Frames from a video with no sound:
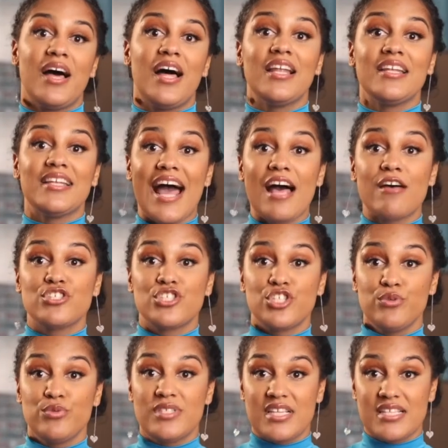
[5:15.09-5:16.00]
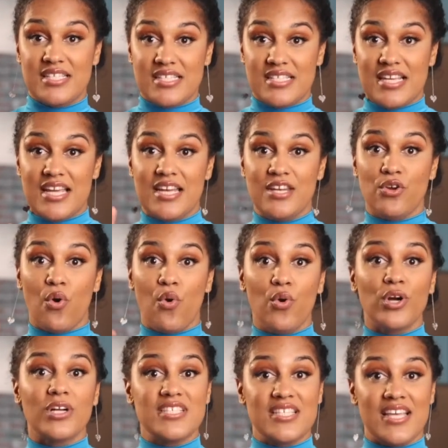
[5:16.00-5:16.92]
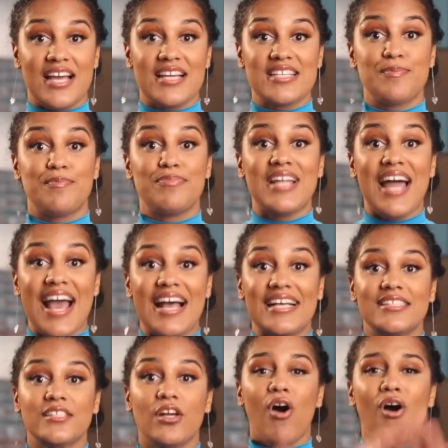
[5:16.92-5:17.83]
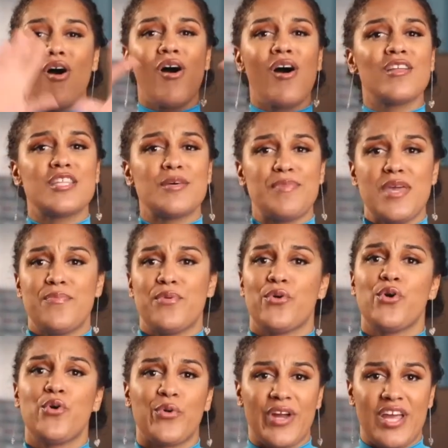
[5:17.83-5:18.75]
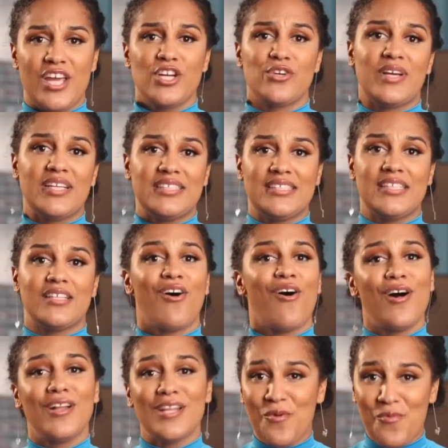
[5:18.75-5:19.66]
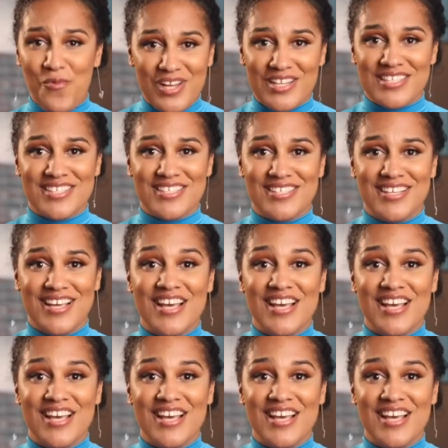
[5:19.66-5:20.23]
allows you to send or text blast all the people who are interested all at once.